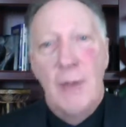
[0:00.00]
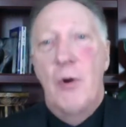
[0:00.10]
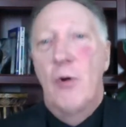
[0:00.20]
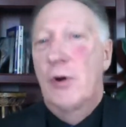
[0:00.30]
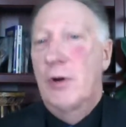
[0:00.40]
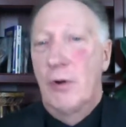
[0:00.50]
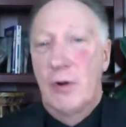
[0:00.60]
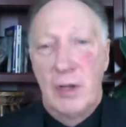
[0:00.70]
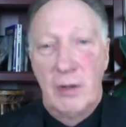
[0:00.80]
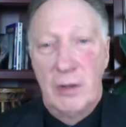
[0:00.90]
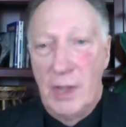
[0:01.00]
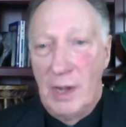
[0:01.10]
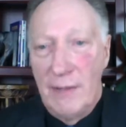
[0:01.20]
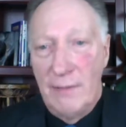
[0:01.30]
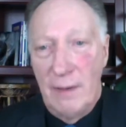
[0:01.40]
Or the
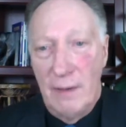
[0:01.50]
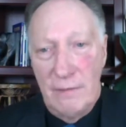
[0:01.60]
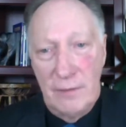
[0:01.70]
love of